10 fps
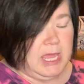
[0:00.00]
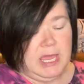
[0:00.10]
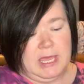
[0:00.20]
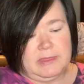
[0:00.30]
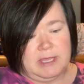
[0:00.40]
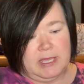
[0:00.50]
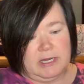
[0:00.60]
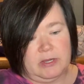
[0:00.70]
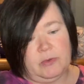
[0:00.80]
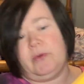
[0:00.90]
And
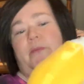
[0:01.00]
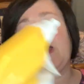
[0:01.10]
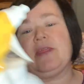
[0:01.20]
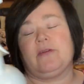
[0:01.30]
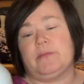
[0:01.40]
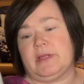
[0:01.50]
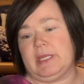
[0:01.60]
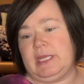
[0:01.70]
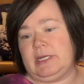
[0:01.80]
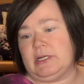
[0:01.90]
then, oh, bathroom
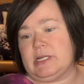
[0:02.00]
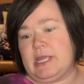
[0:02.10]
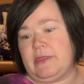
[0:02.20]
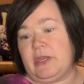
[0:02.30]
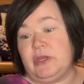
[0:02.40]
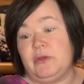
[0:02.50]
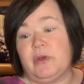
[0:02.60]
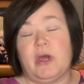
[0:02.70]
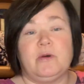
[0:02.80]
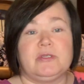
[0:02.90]
cleaner in the new
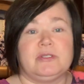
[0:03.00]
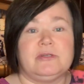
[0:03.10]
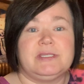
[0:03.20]
Coastal